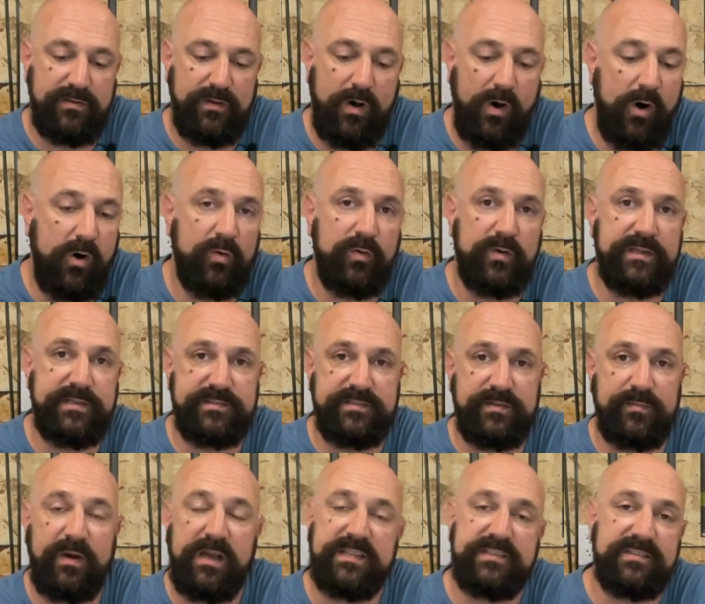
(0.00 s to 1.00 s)
always to
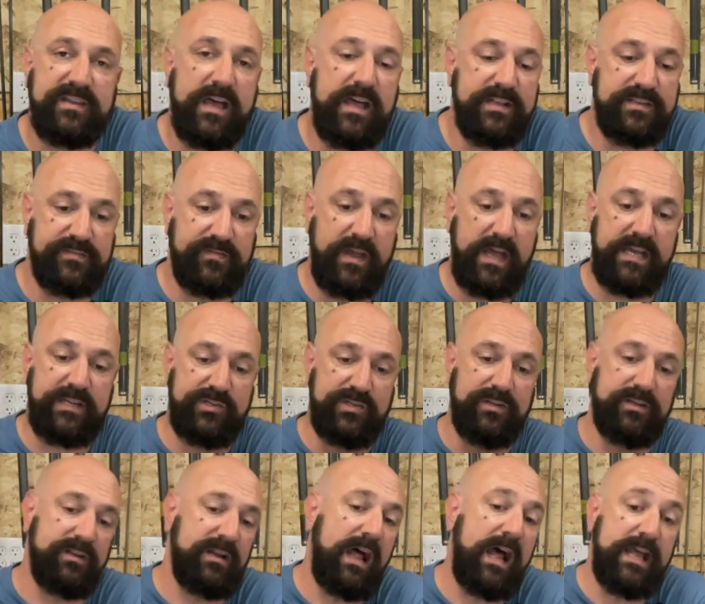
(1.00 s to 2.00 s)
my
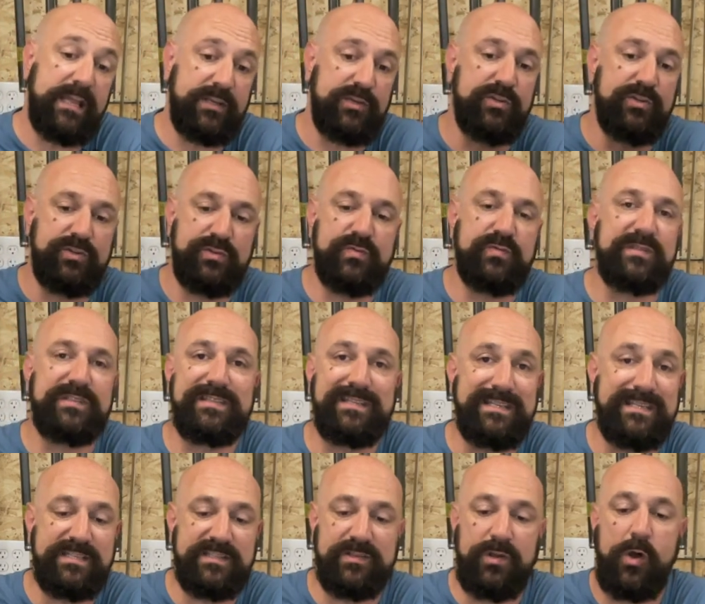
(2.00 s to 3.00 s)
satisfaction, I could use
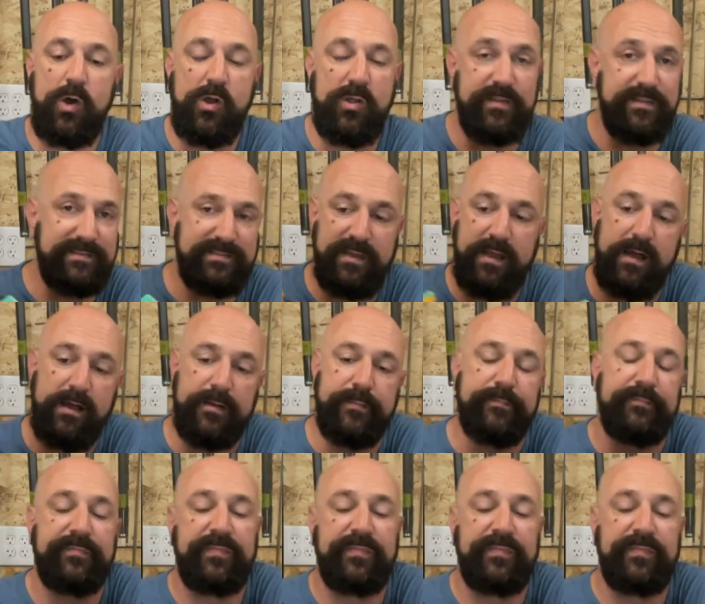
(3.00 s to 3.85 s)
these all the time